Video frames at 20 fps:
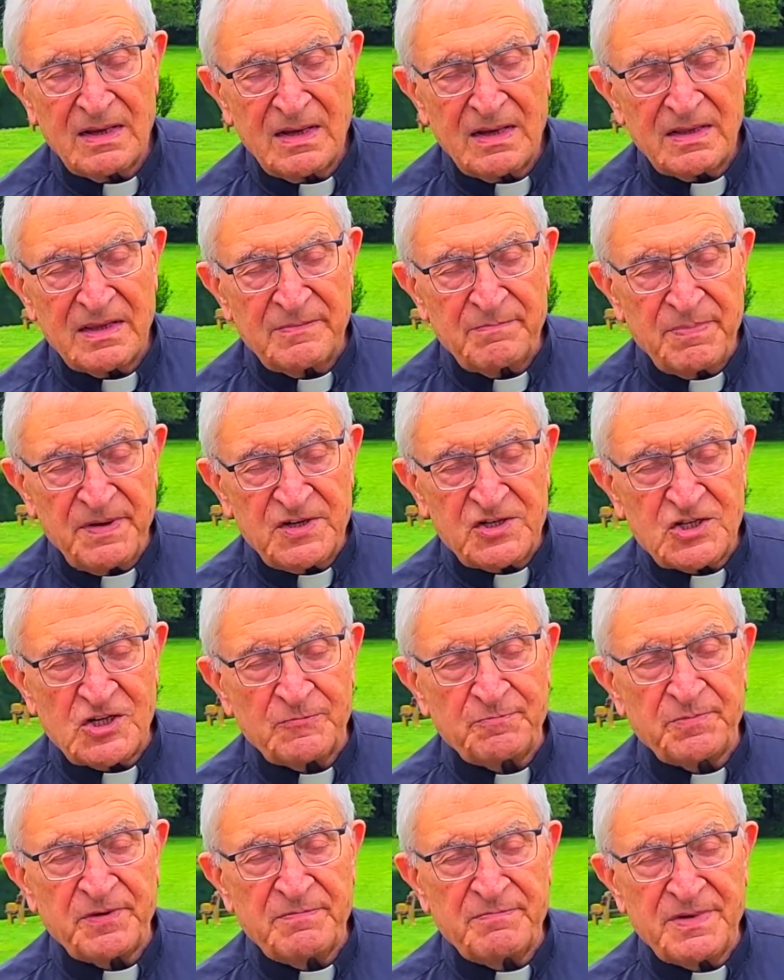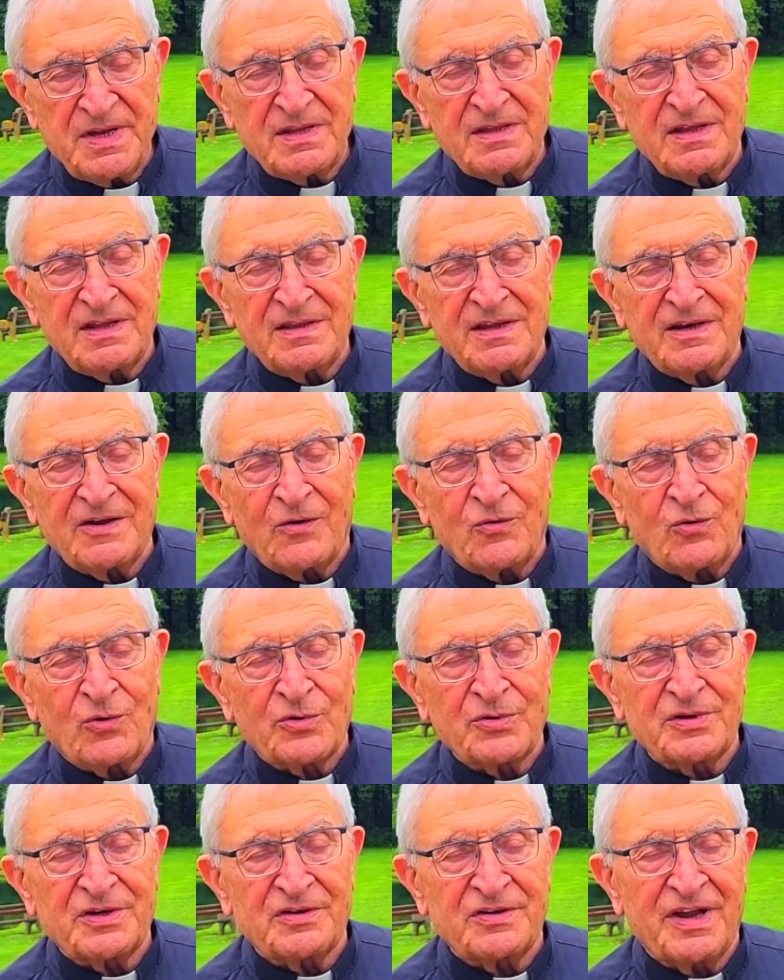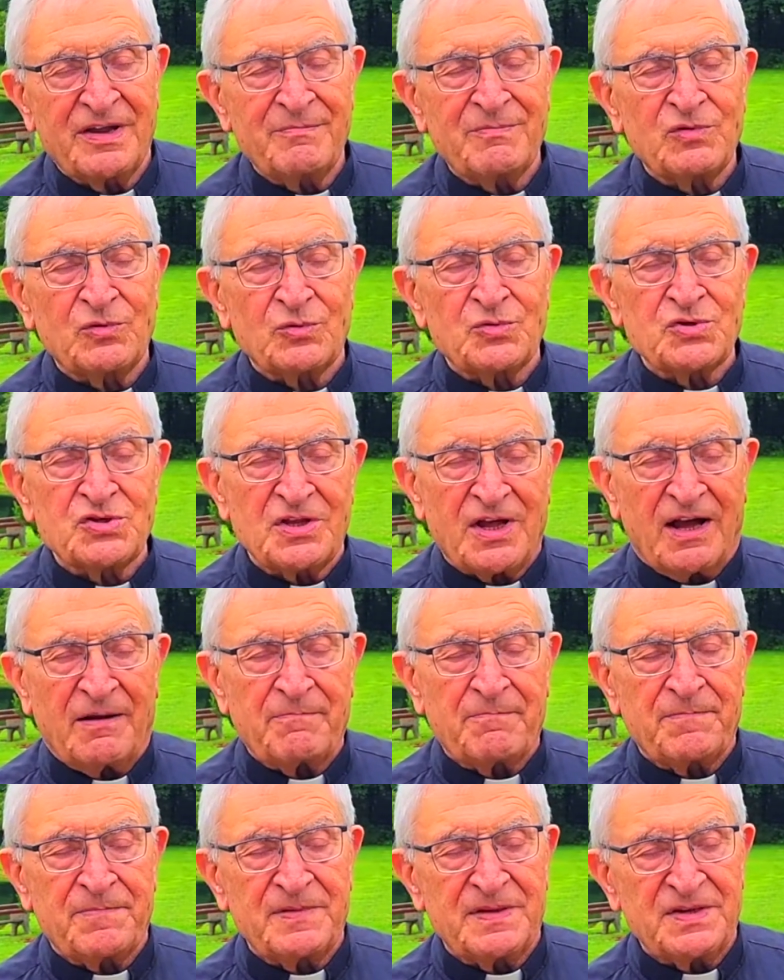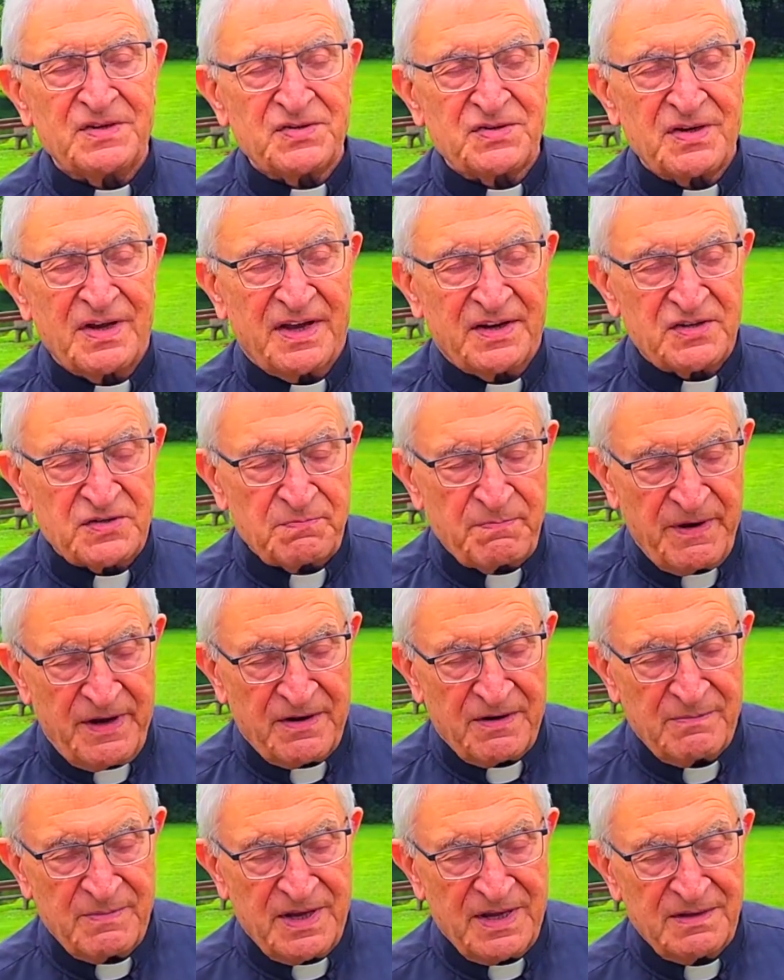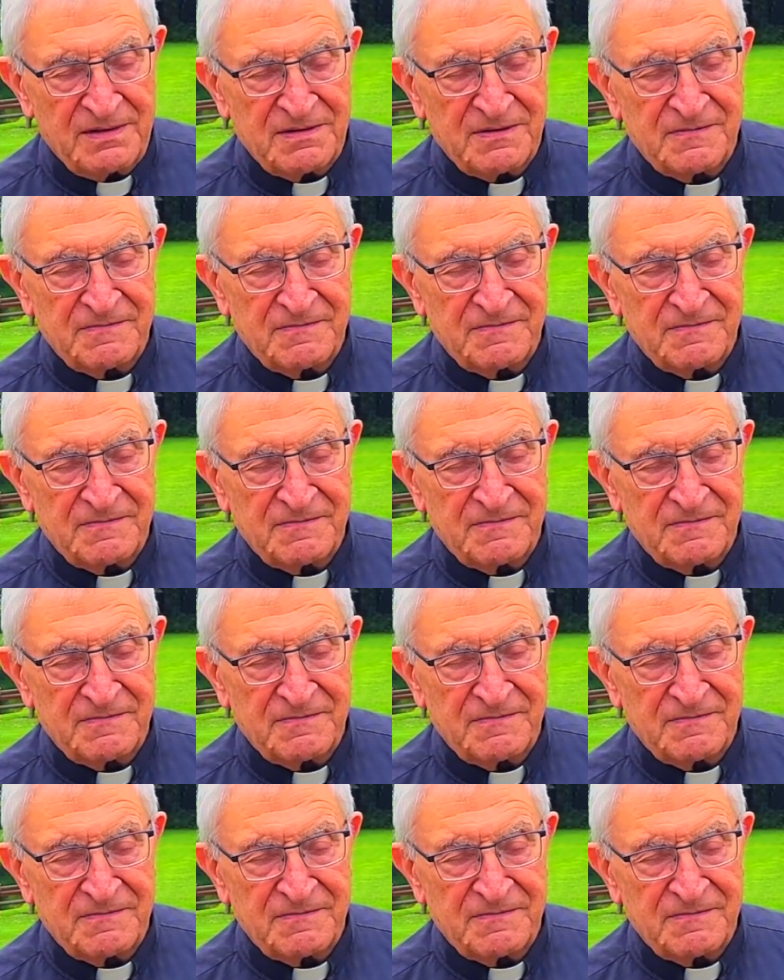the bishop immediately ordered him to stop this experiment.